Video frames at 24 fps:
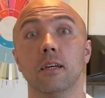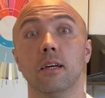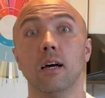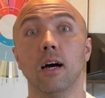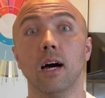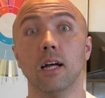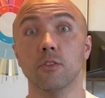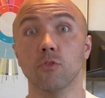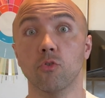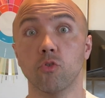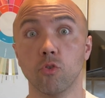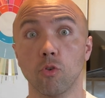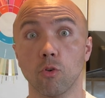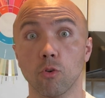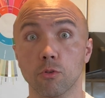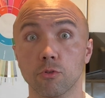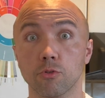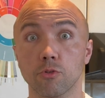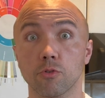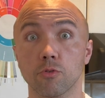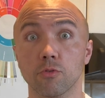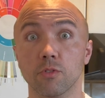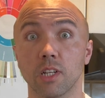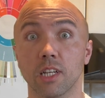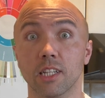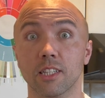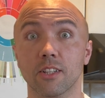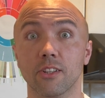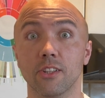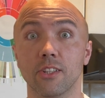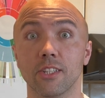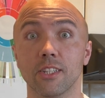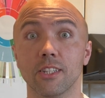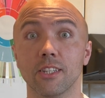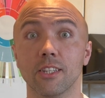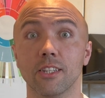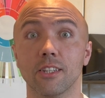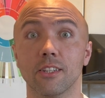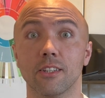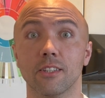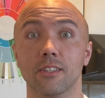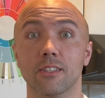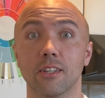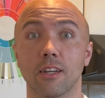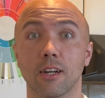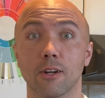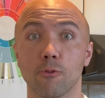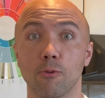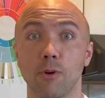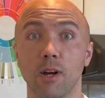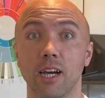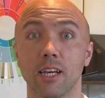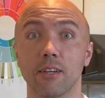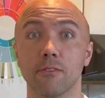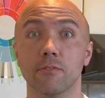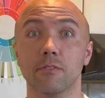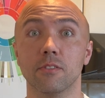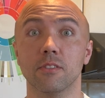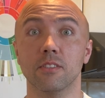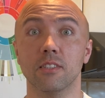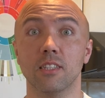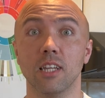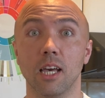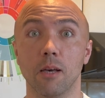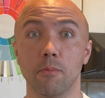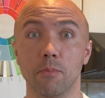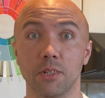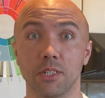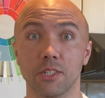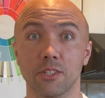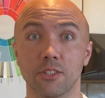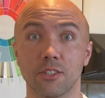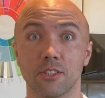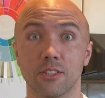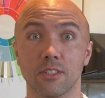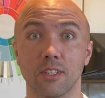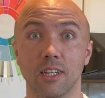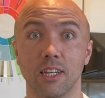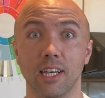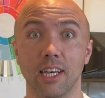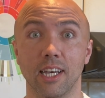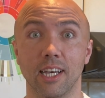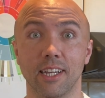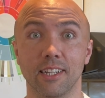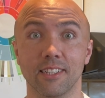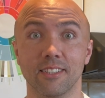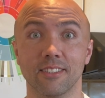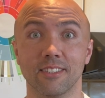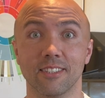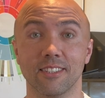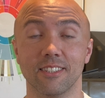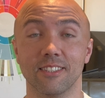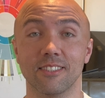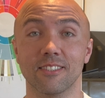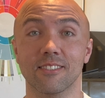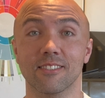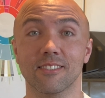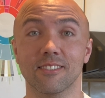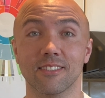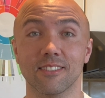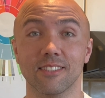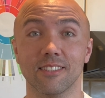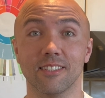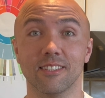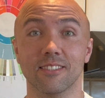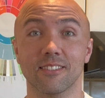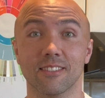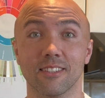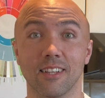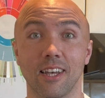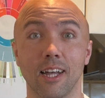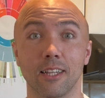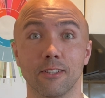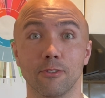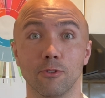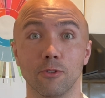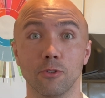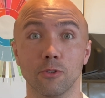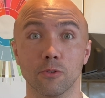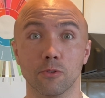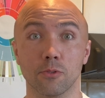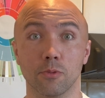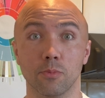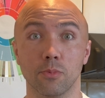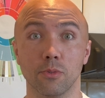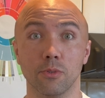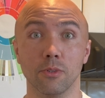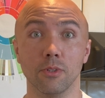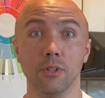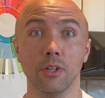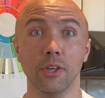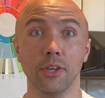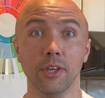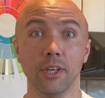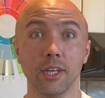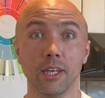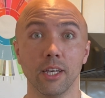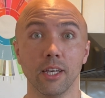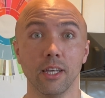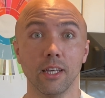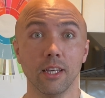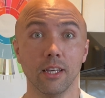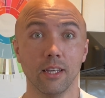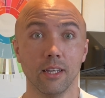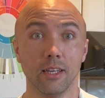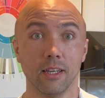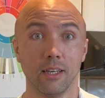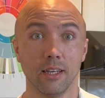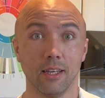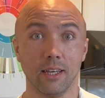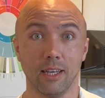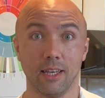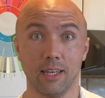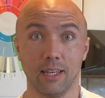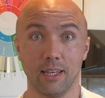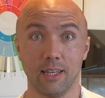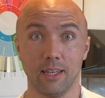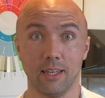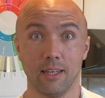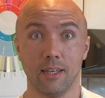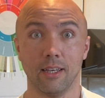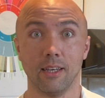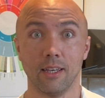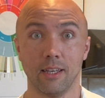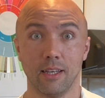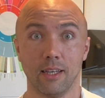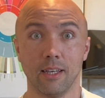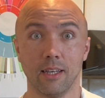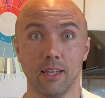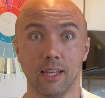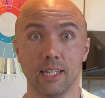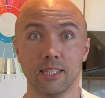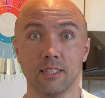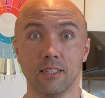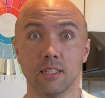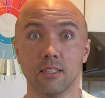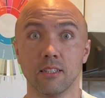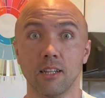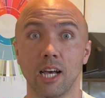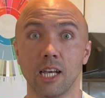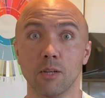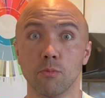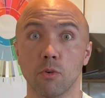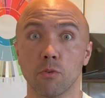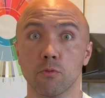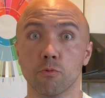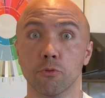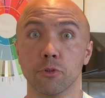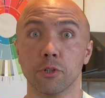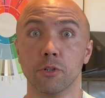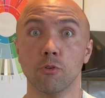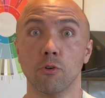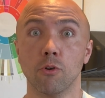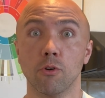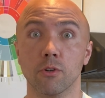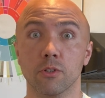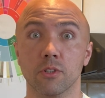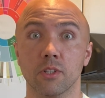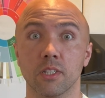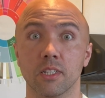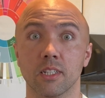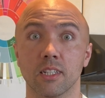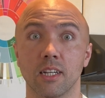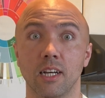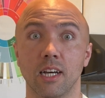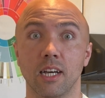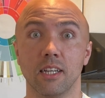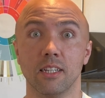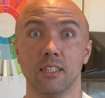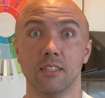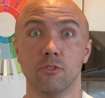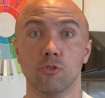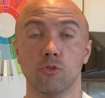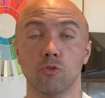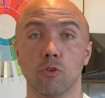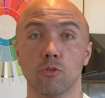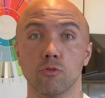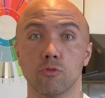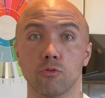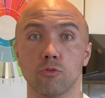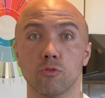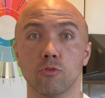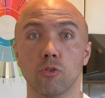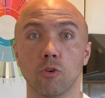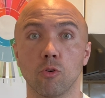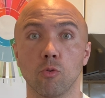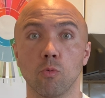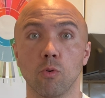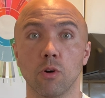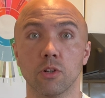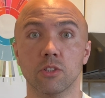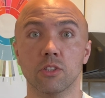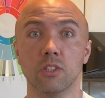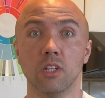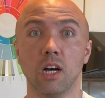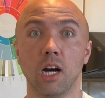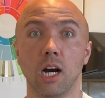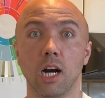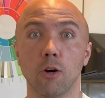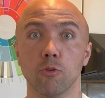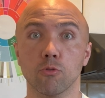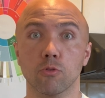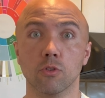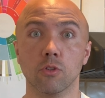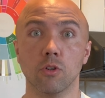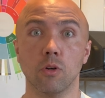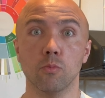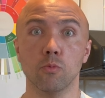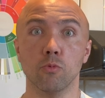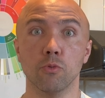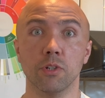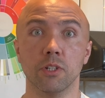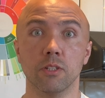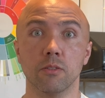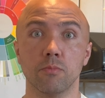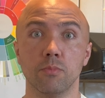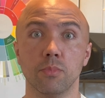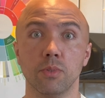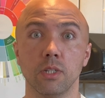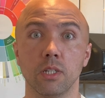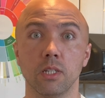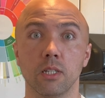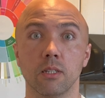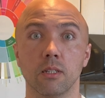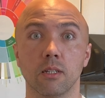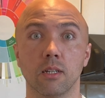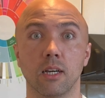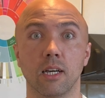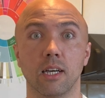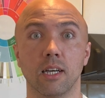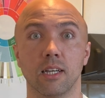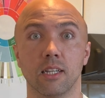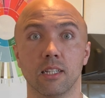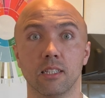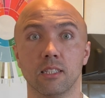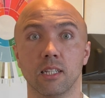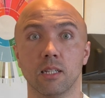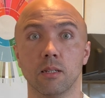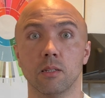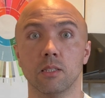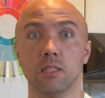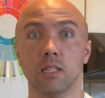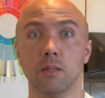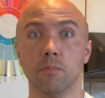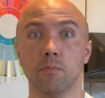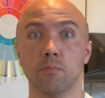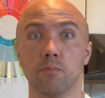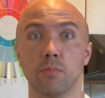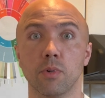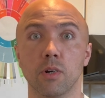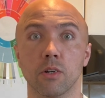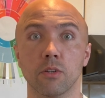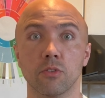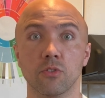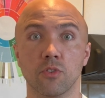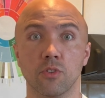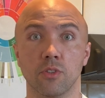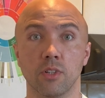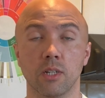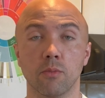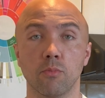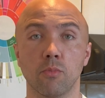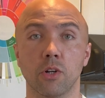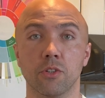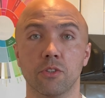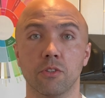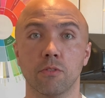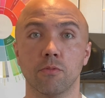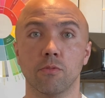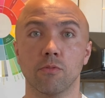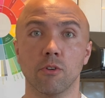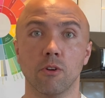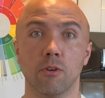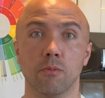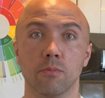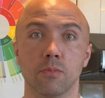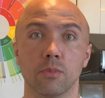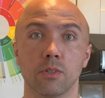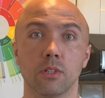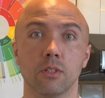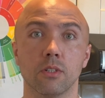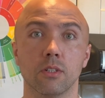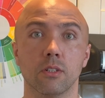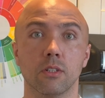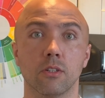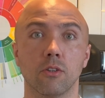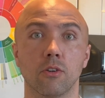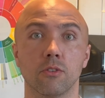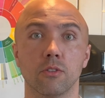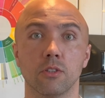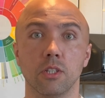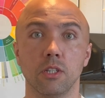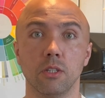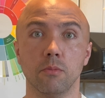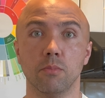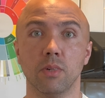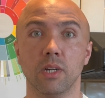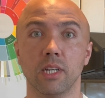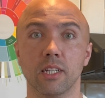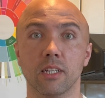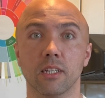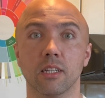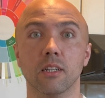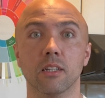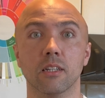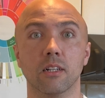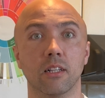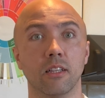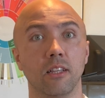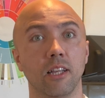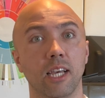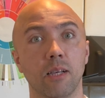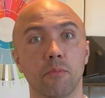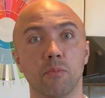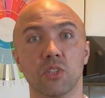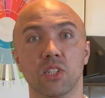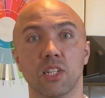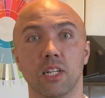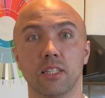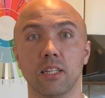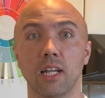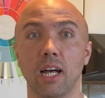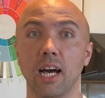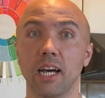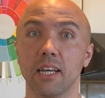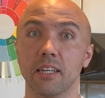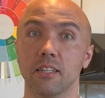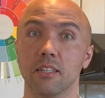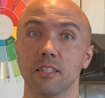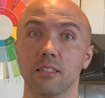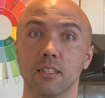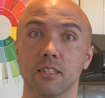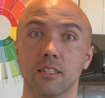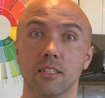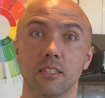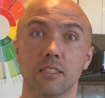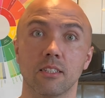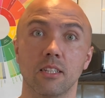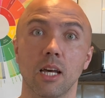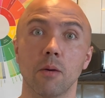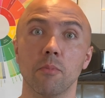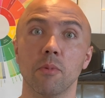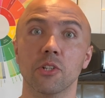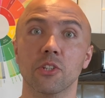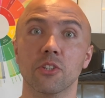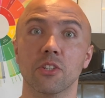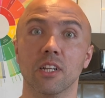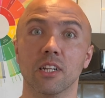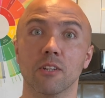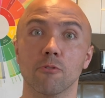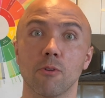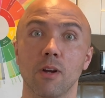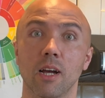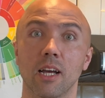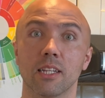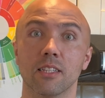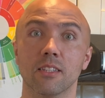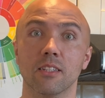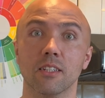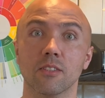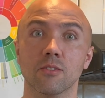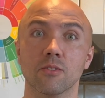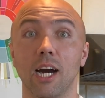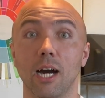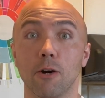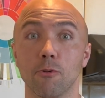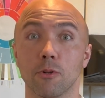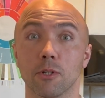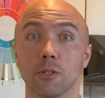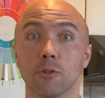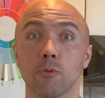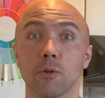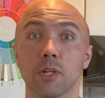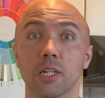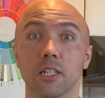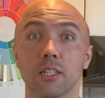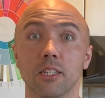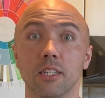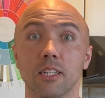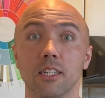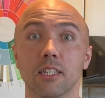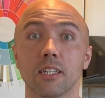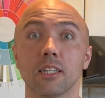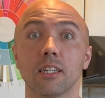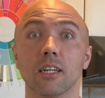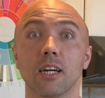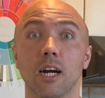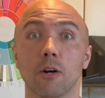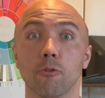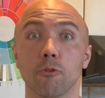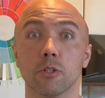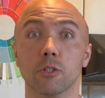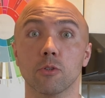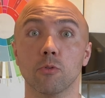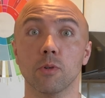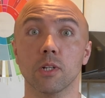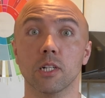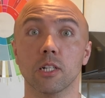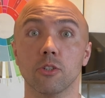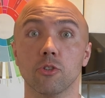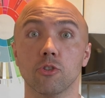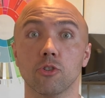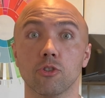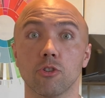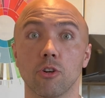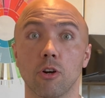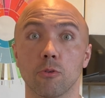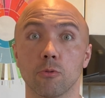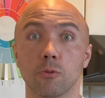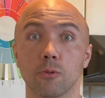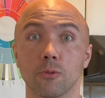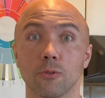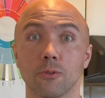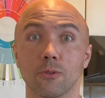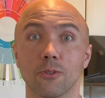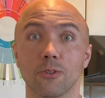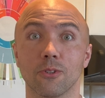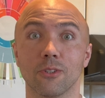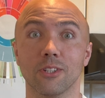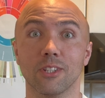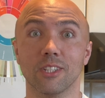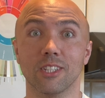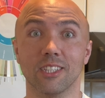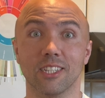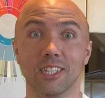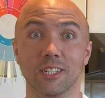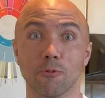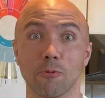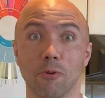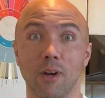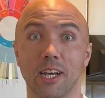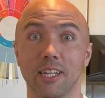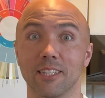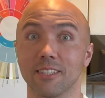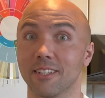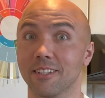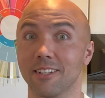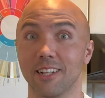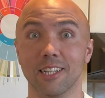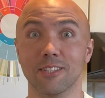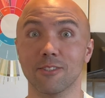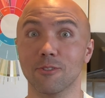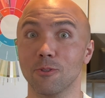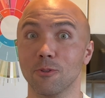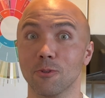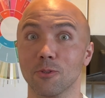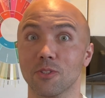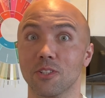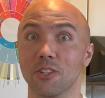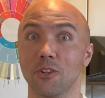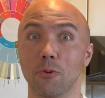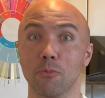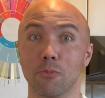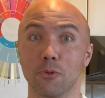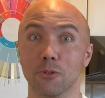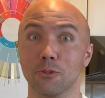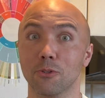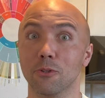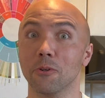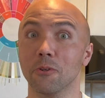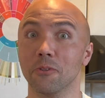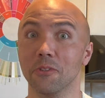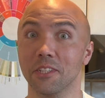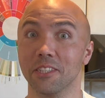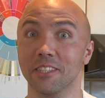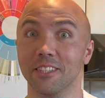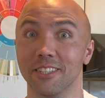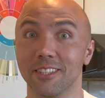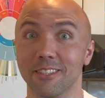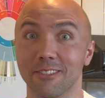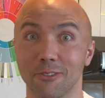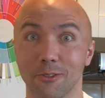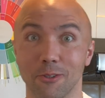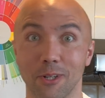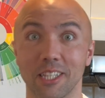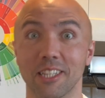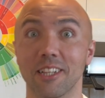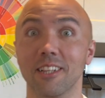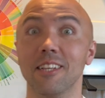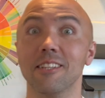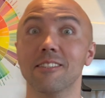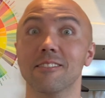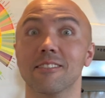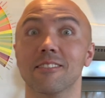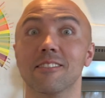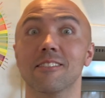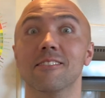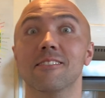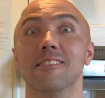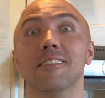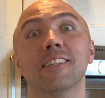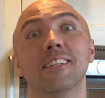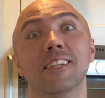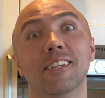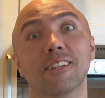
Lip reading: Unfortunately, it arrived damaged and it's unusable. At the time of recording, I don't know what the outcome will be. The person I bought it from on eBay claims that I damaged the grinder. So I will quickly show you the grinder. Let's use the opportunity to at least see the